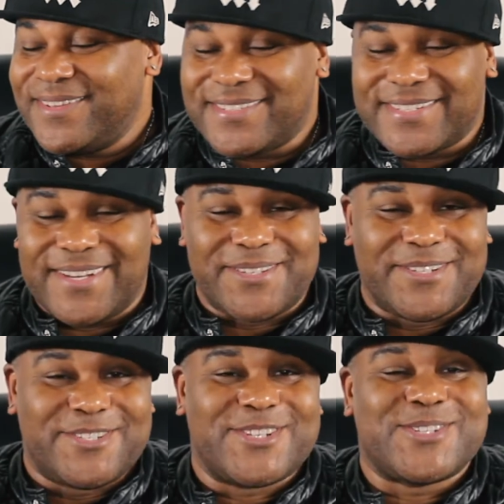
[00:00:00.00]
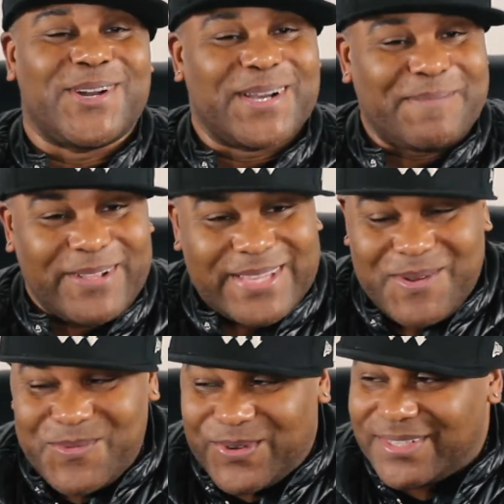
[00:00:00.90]
together to just talk about
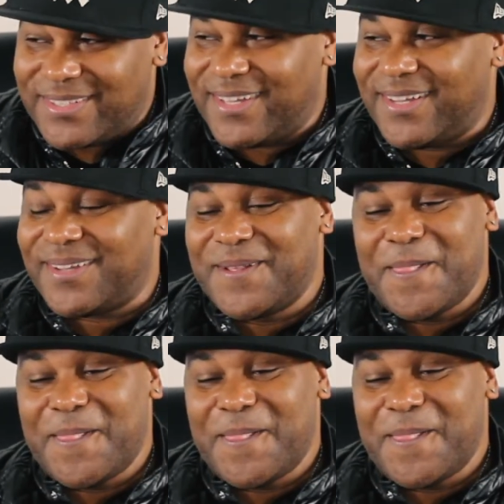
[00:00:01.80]
that one thing.